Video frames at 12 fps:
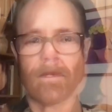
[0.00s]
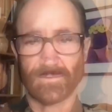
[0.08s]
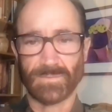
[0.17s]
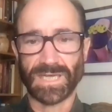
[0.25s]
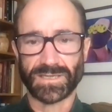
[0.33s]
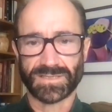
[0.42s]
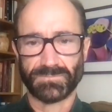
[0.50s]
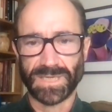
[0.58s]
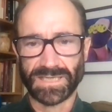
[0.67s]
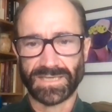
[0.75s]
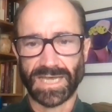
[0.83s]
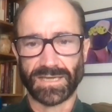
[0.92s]
For me, it's
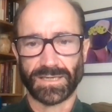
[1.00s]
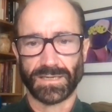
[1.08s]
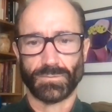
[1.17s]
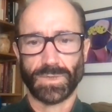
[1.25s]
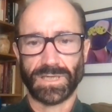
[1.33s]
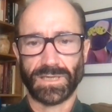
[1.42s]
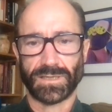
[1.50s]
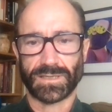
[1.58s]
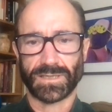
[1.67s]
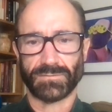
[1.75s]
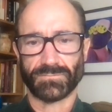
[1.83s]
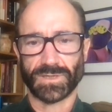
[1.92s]
big data. We
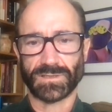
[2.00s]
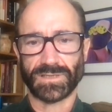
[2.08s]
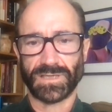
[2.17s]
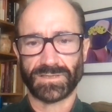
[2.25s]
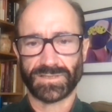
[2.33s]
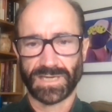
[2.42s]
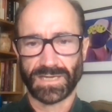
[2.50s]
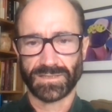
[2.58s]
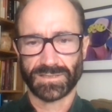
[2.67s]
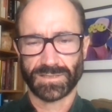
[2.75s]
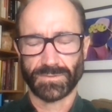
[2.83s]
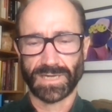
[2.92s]
can really
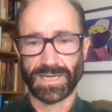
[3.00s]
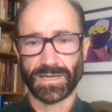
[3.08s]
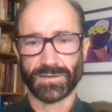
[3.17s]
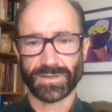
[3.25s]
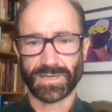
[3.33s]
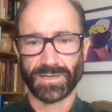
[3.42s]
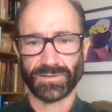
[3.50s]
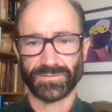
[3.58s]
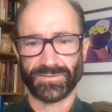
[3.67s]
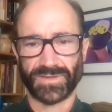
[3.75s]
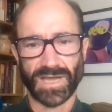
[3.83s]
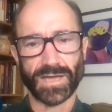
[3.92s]
change the way healthcare
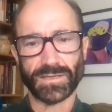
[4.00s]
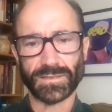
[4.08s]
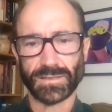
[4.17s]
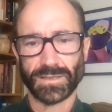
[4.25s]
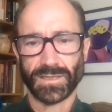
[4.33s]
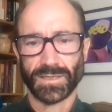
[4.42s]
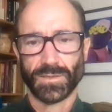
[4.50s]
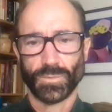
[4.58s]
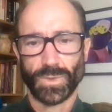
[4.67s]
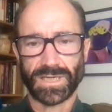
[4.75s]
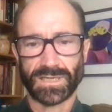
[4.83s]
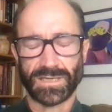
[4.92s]
is done.
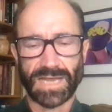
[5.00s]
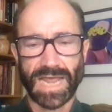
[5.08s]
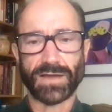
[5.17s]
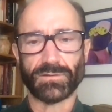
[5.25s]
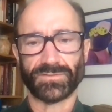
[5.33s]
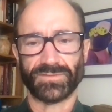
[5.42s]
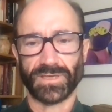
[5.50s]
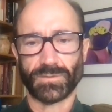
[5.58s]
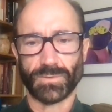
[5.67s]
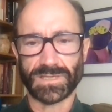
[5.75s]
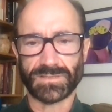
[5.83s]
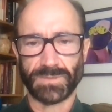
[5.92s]
We can now
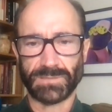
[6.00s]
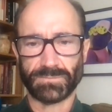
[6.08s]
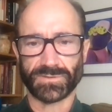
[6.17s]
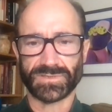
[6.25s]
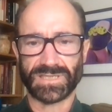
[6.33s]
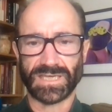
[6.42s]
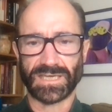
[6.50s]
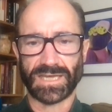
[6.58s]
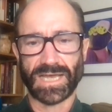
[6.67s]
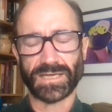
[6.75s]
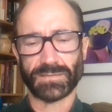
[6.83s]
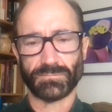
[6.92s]
sequence people's D N
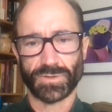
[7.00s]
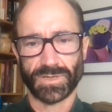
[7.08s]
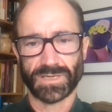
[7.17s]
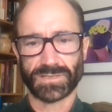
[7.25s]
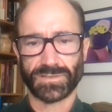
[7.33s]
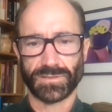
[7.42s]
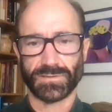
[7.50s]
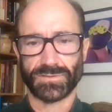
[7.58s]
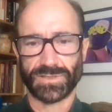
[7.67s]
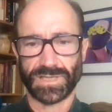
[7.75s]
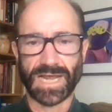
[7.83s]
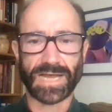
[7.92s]
A and predict your
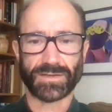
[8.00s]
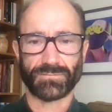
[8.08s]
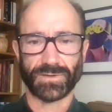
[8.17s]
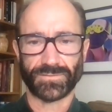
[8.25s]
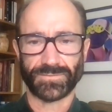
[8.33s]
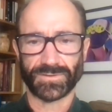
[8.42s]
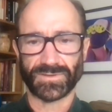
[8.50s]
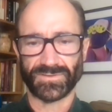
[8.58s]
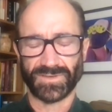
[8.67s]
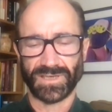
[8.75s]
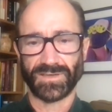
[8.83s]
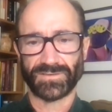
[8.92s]
genetic risk for
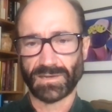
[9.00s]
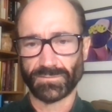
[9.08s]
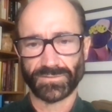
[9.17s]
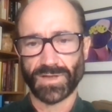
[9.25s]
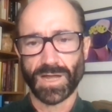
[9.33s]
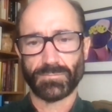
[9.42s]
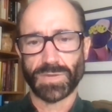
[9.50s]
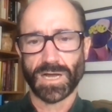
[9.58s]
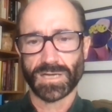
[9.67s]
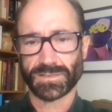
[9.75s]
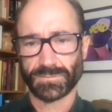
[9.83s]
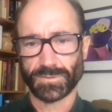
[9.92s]
disease. That was not
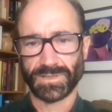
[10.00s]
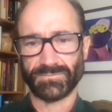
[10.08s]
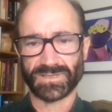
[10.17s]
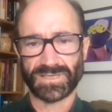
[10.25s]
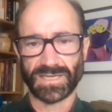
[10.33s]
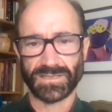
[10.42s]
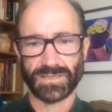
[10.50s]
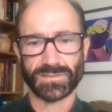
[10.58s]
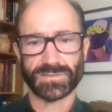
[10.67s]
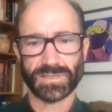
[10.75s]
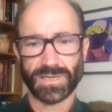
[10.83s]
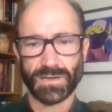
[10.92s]
possible even ten
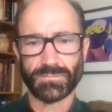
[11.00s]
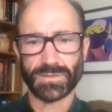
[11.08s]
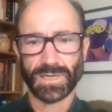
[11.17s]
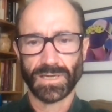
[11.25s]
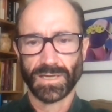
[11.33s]
years ago.